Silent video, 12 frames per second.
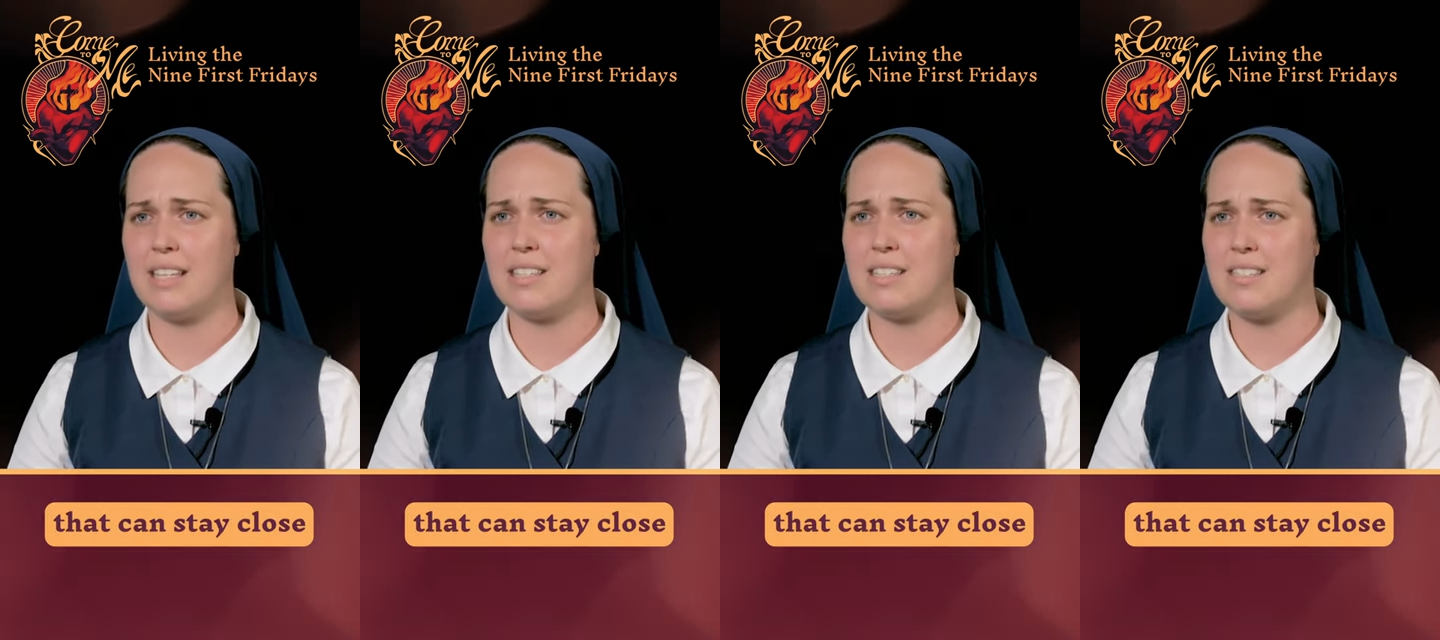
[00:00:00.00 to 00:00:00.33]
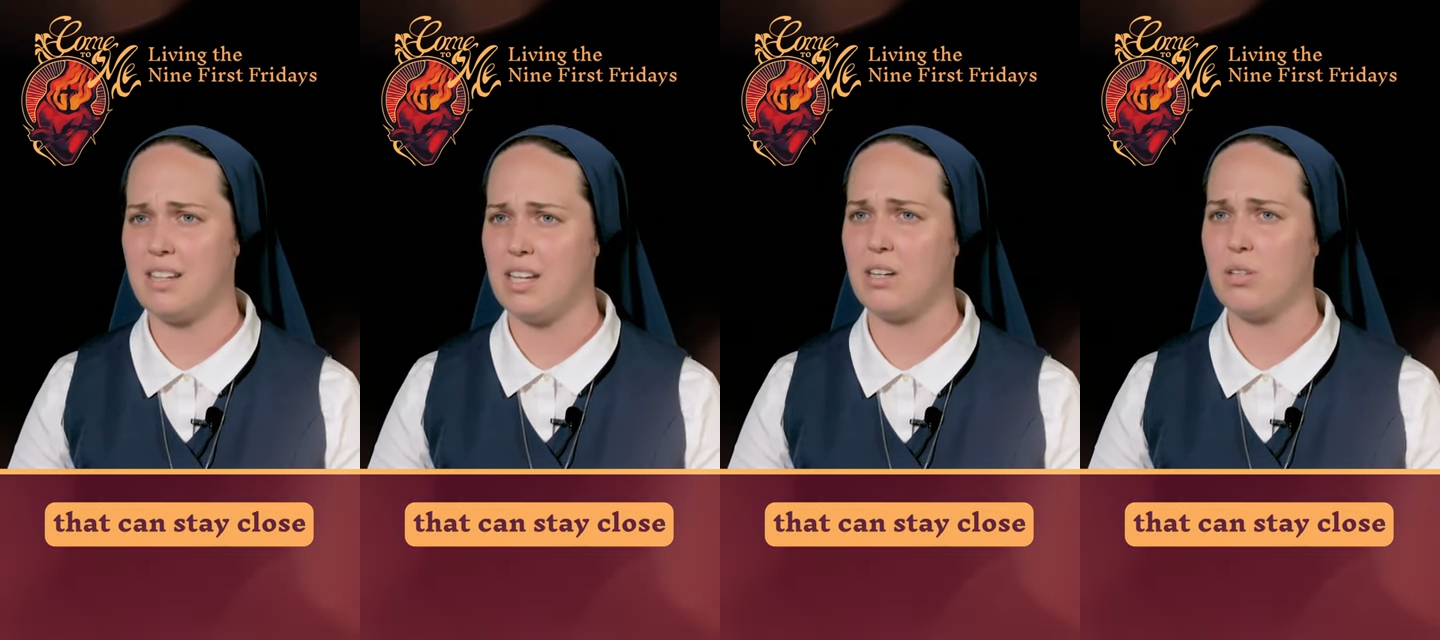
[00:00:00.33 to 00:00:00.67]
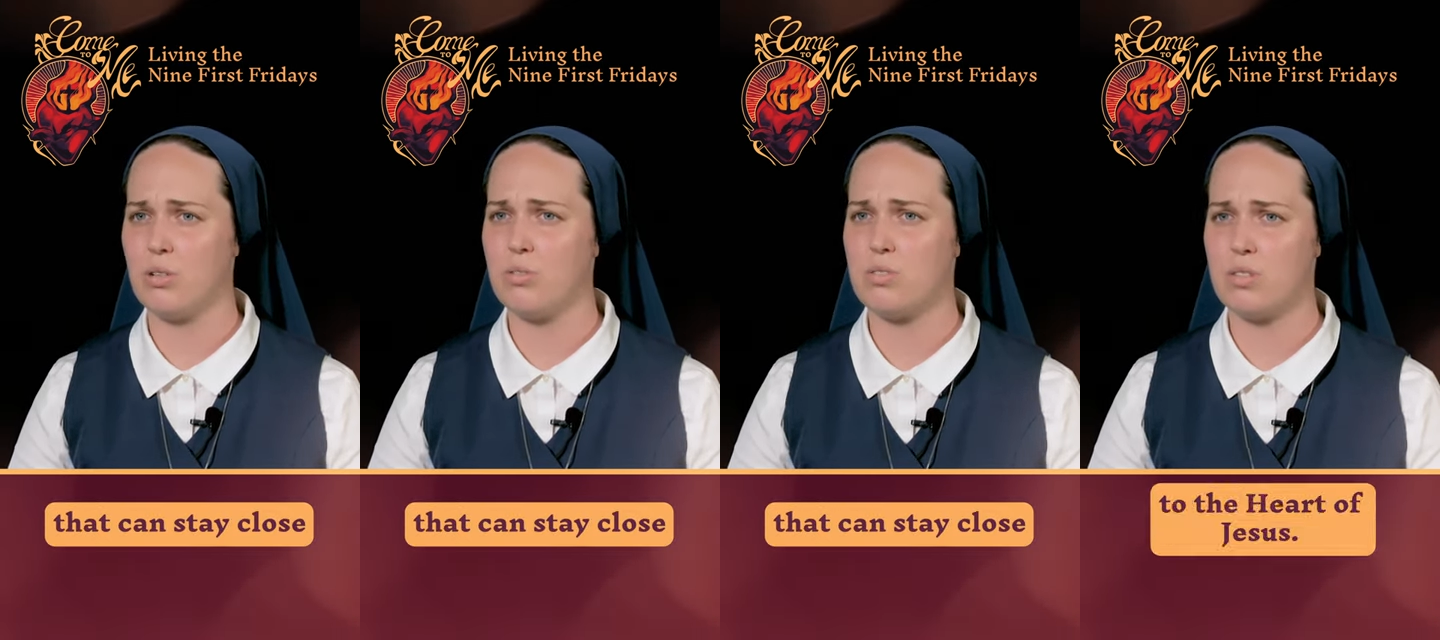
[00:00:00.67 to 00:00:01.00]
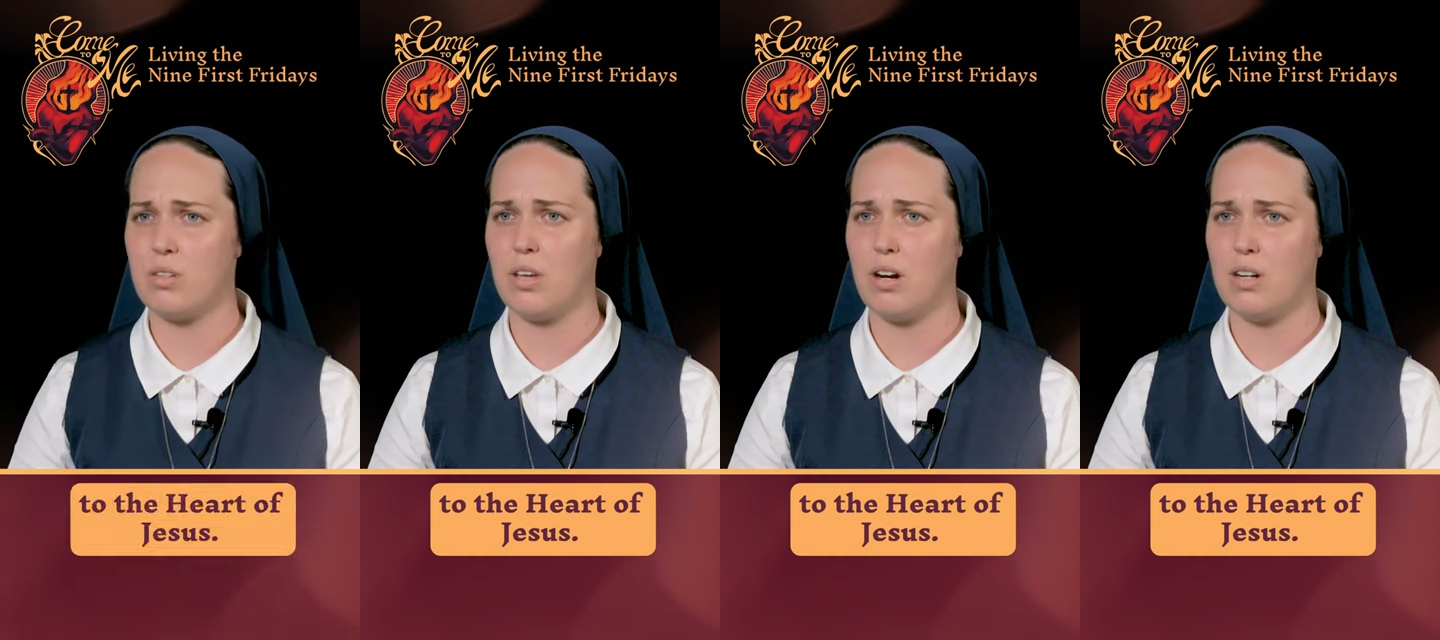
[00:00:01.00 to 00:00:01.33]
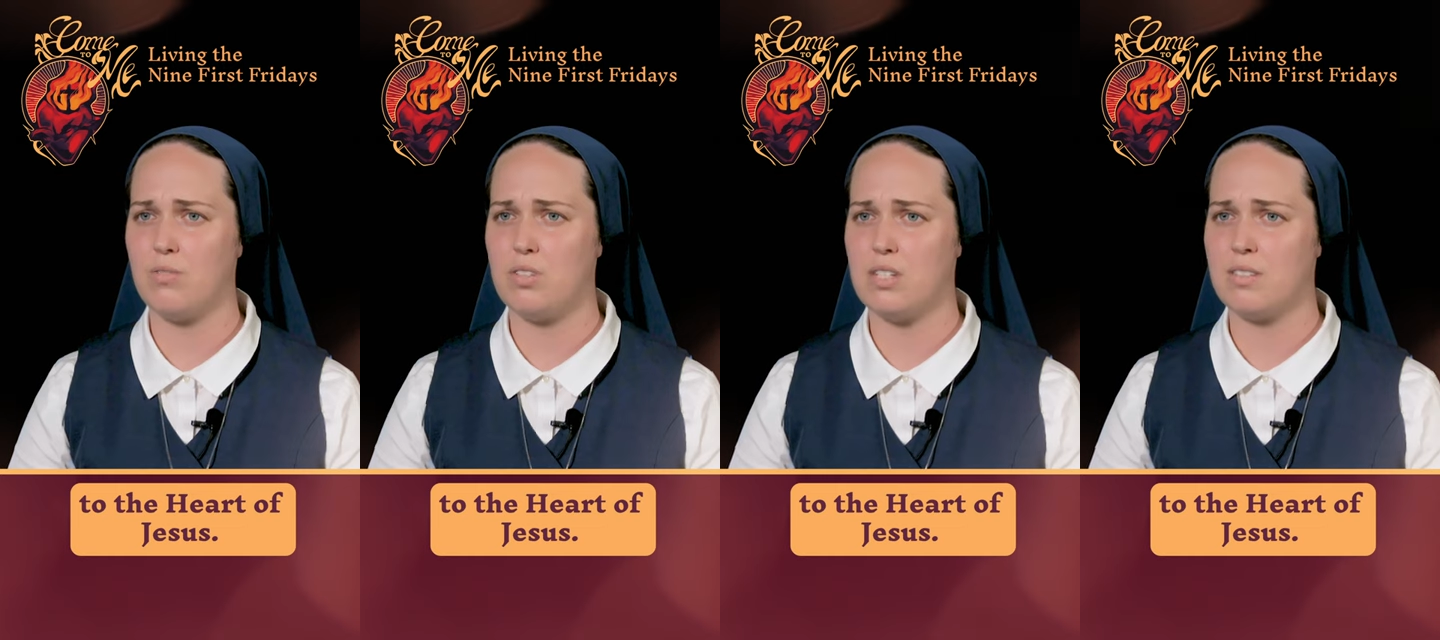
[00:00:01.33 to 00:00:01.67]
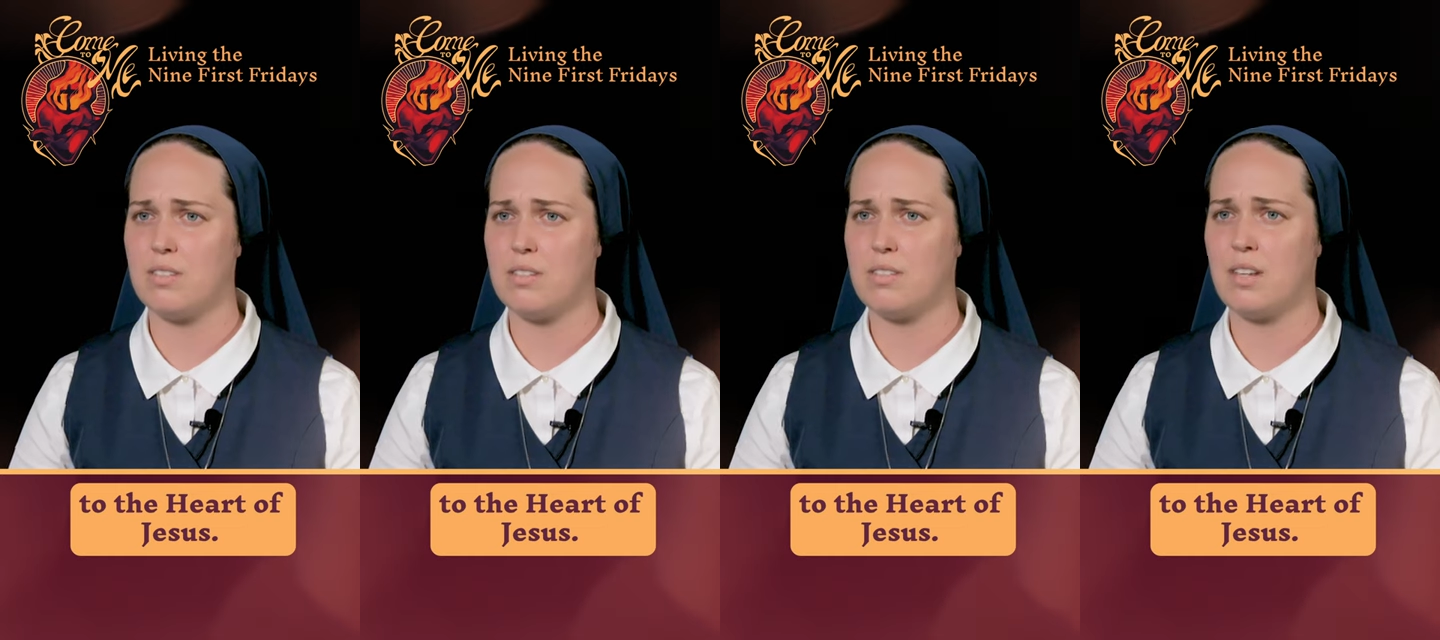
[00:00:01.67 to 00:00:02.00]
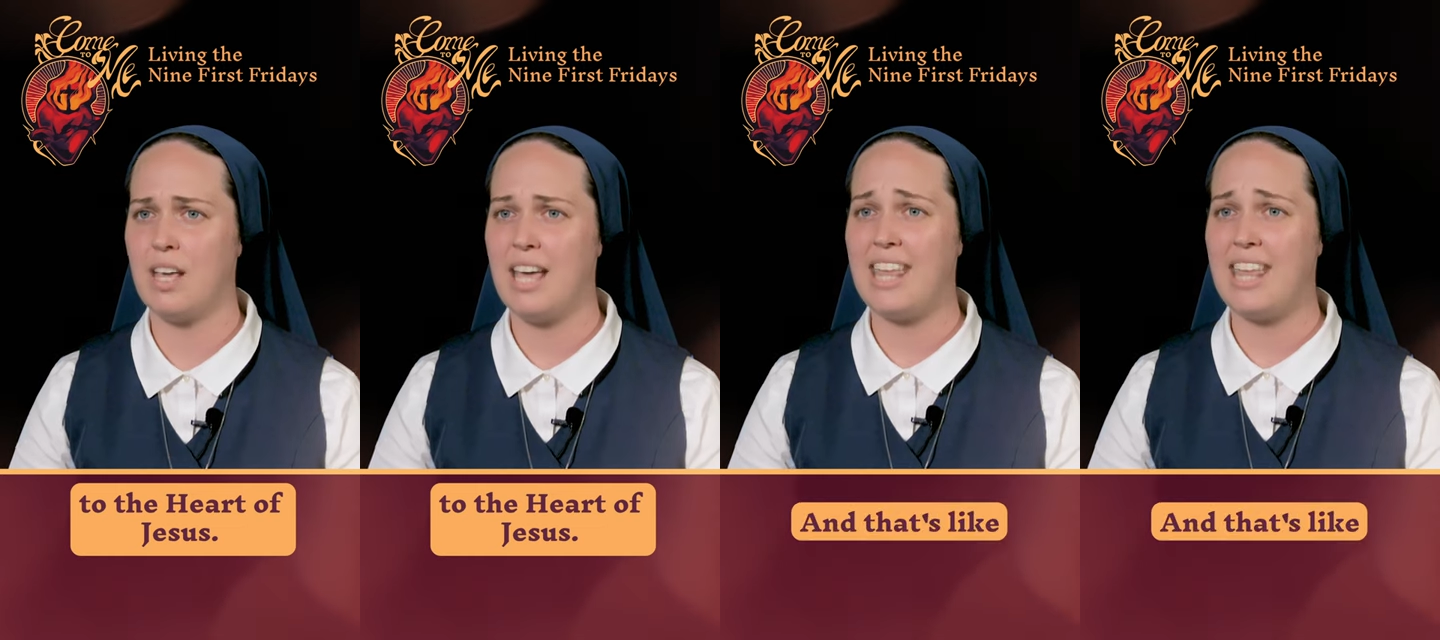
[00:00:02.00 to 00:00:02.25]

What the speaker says: can stay close to the heart of Jesus.